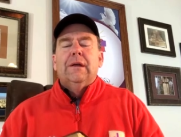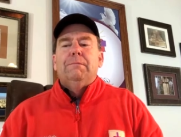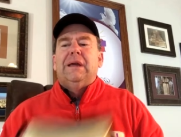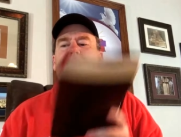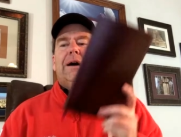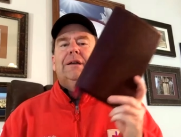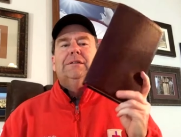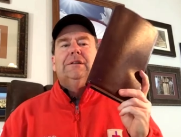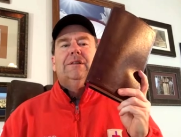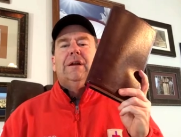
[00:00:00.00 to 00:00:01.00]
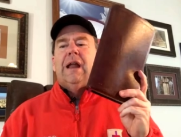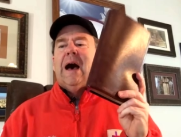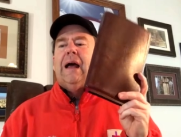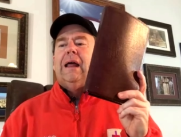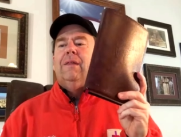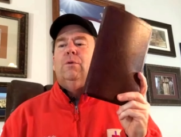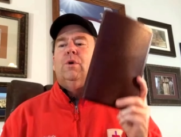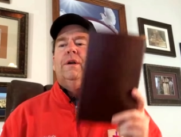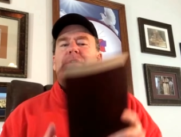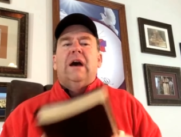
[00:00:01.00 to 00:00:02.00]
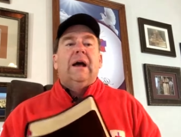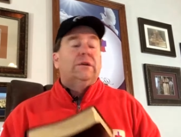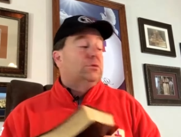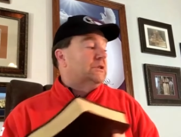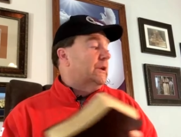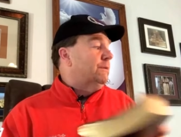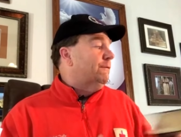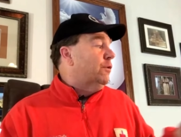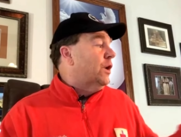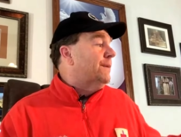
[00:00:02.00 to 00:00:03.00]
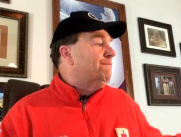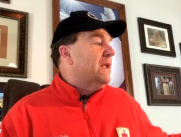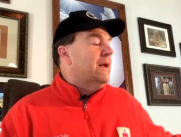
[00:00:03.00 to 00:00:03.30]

Because they're not in the Word of God, as we said before.